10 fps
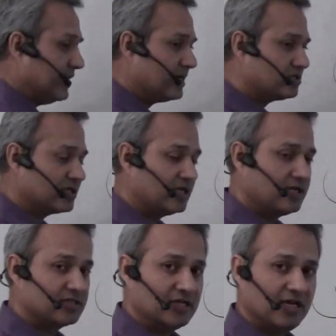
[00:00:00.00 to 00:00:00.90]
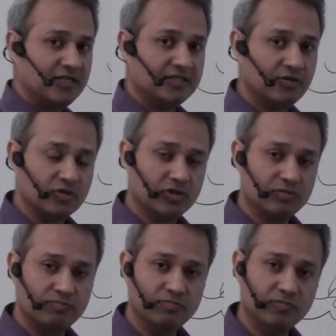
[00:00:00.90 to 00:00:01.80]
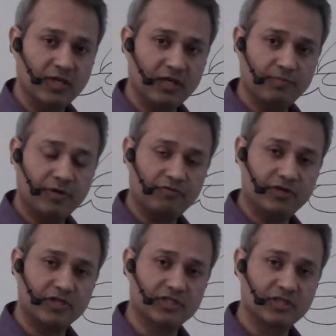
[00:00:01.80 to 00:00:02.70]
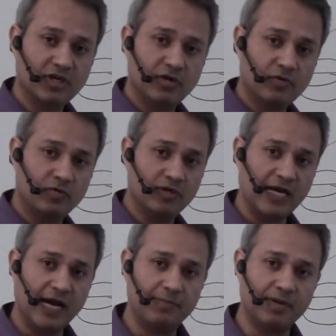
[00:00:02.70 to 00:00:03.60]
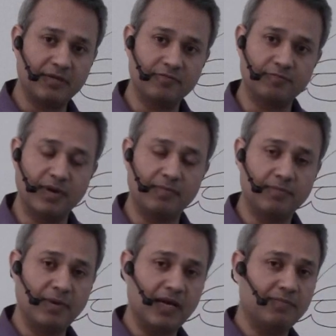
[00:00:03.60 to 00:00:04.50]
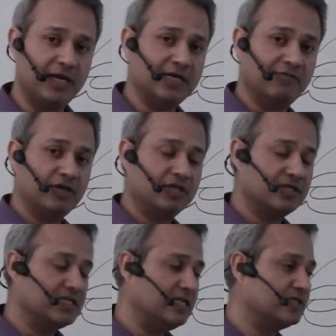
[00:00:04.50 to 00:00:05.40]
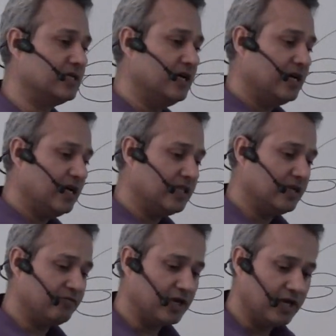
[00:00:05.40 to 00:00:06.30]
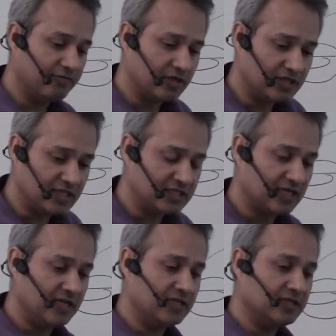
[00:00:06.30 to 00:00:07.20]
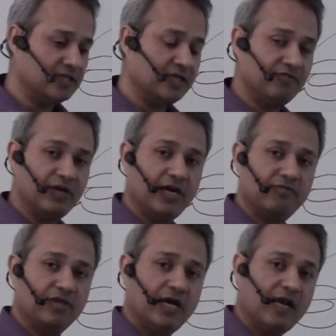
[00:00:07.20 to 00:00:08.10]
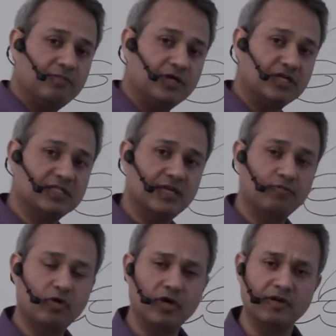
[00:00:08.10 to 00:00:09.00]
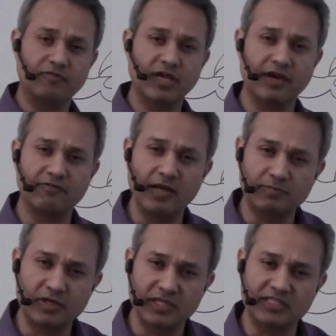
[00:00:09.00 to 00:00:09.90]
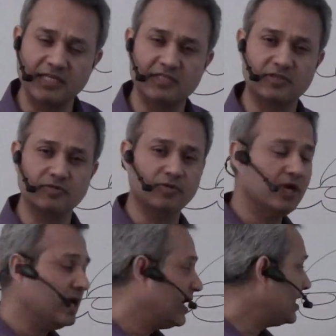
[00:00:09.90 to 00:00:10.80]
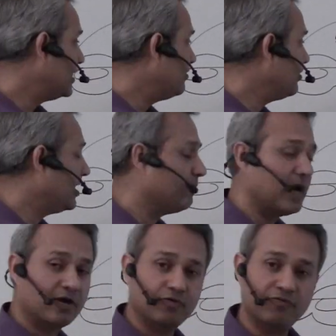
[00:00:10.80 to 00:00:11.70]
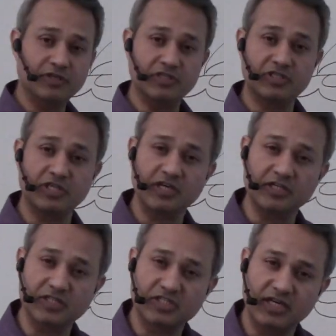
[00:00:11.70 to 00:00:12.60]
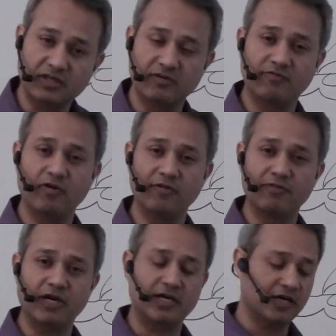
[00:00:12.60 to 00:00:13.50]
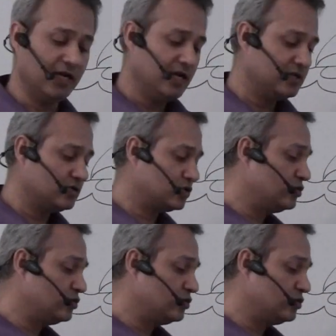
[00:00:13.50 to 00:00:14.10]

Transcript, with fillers: natural killer cells, those little perverts who tap and palpate every other cells and then we have the T cells and then we have the helper T cell 1 and we have helper T cells 2 and then we have macrophages sitting in the center of all of that so